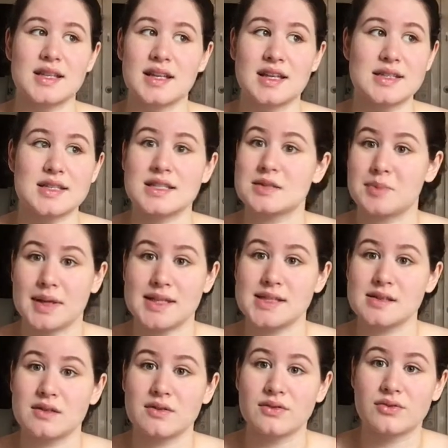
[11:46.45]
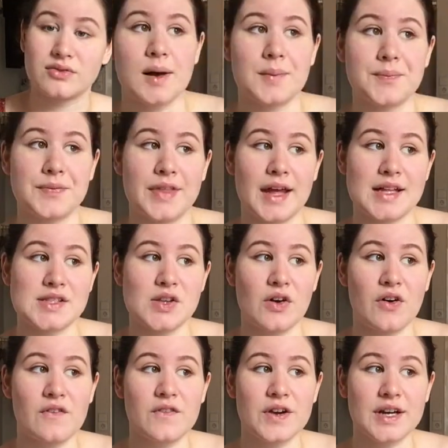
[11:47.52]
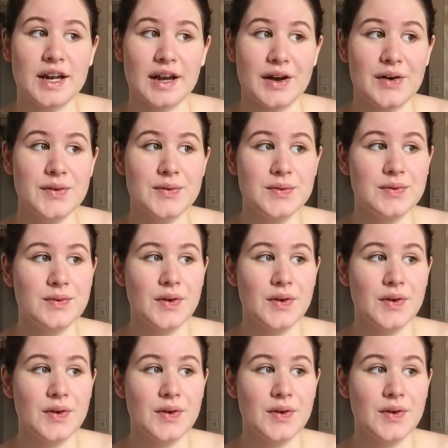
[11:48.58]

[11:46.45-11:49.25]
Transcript: it's expensive um, that's all for now